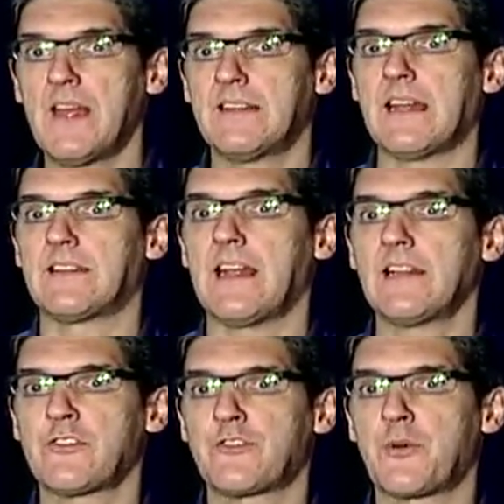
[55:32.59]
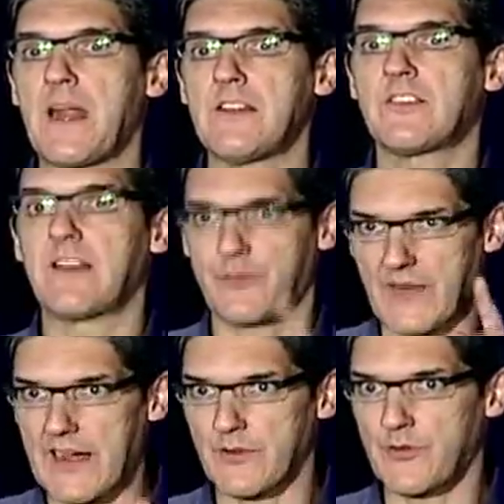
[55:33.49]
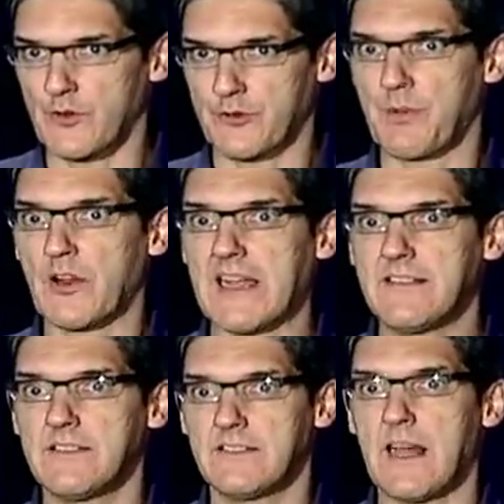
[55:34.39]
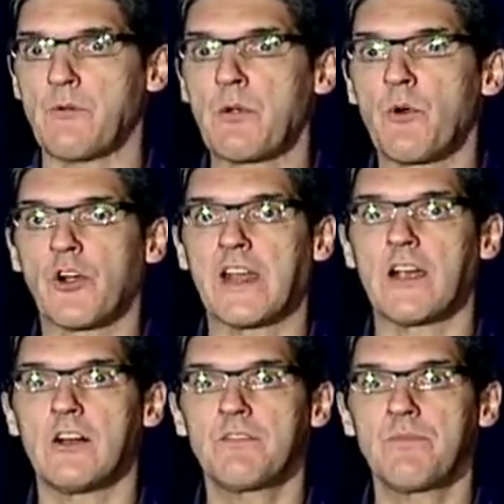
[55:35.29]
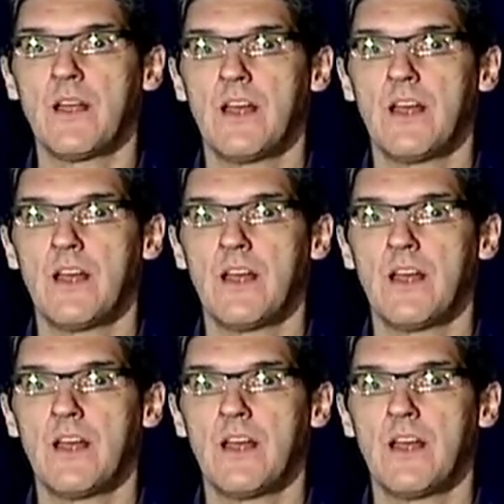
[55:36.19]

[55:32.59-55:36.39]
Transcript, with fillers: that illustrates this Firefox plugin that we're working on.